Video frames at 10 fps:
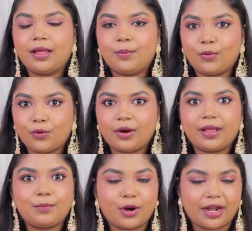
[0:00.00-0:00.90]
more
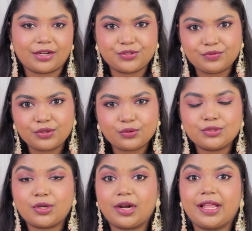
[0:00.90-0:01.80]
product
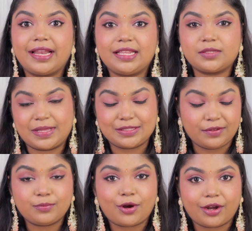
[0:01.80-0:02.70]
reviews or any
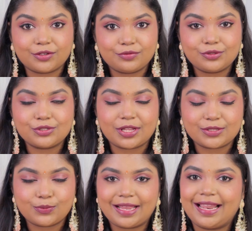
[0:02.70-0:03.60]
specific product reviews
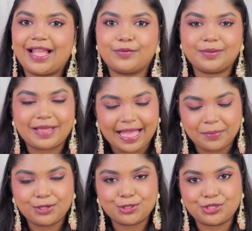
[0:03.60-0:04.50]
as well. I will be
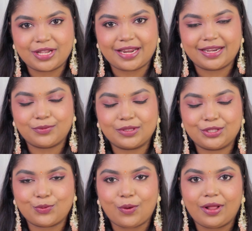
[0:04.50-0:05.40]
happy to share it
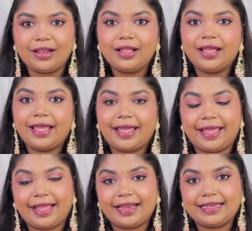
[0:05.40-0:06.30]
with you all.
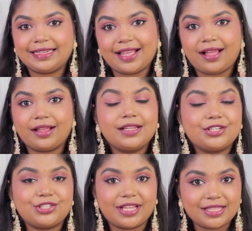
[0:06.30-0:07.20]
And yeah,
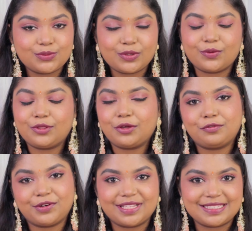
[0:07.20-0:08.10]
share this video with your
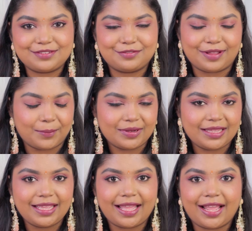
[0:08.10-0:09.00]
friends and
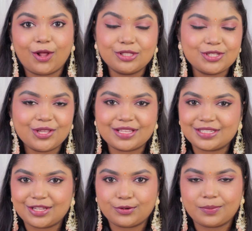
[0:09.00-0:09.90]
family. Also, you can
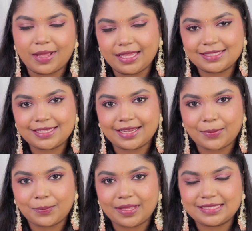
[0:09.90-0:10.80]
check out my
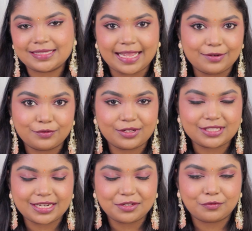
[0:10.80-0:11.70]
Instagram page
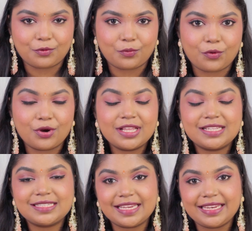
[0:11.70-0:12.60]
stylefitwithjanu for more
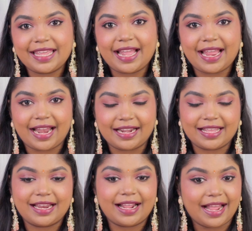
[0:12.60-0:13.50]
skincare, hair
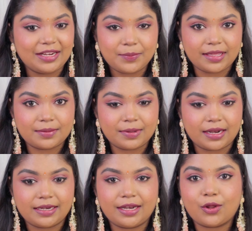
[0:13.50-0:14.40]
care and makeup
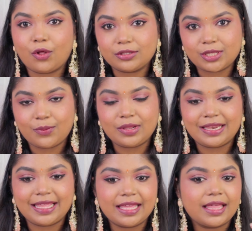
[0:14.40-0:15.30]
content. Also, I
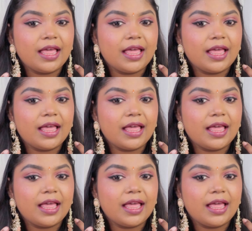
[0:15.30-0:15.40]
will link